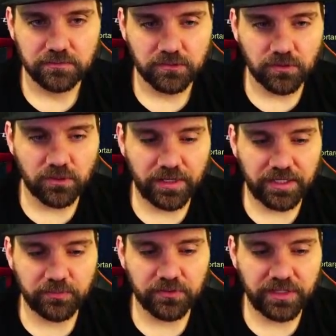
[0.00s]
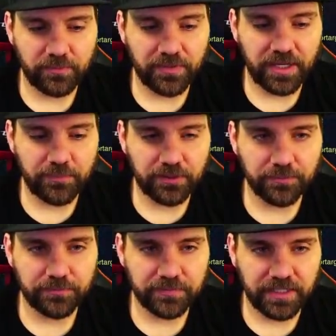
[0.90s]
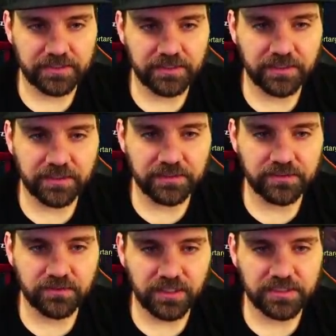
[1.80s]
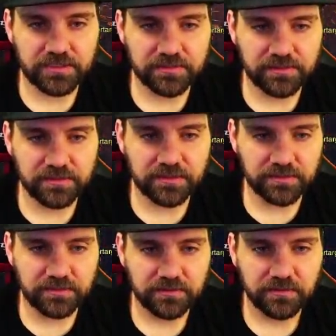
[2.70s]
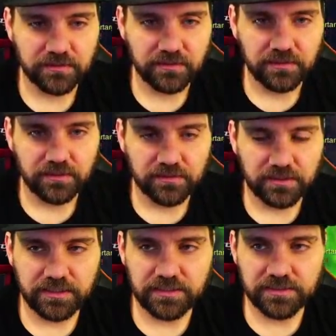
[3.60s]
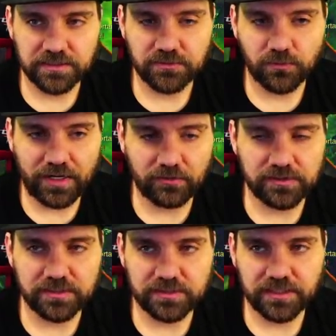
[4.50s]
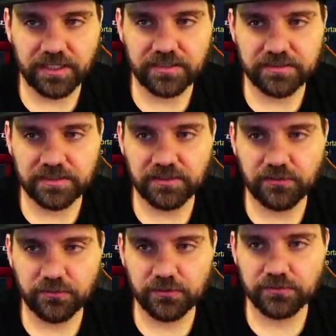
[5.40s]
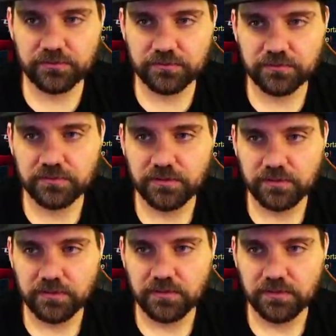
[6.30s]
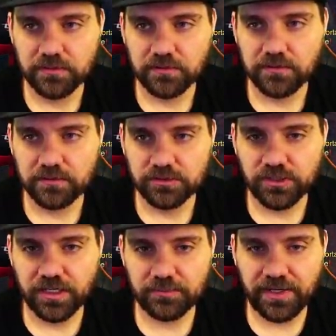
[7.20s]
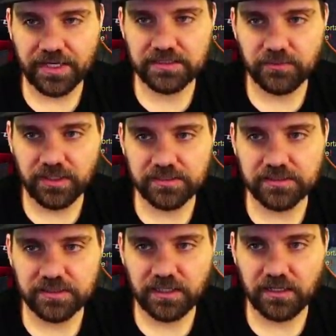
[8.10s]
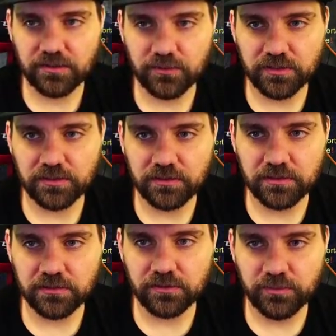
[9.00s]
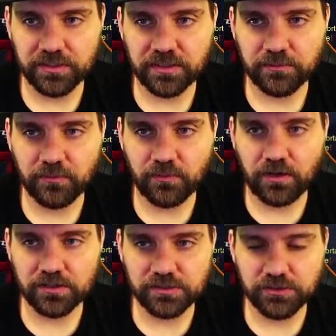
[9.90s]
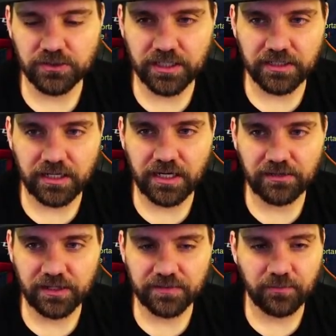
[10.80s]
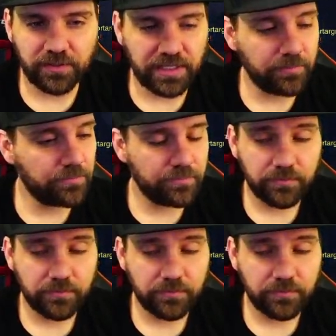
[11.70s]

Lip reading: But we'll go ahead and put that map up at the end and you guys can see the easiest route to take to get through. Try to maximize this conduit a little bit. I'm also trying to highlight the map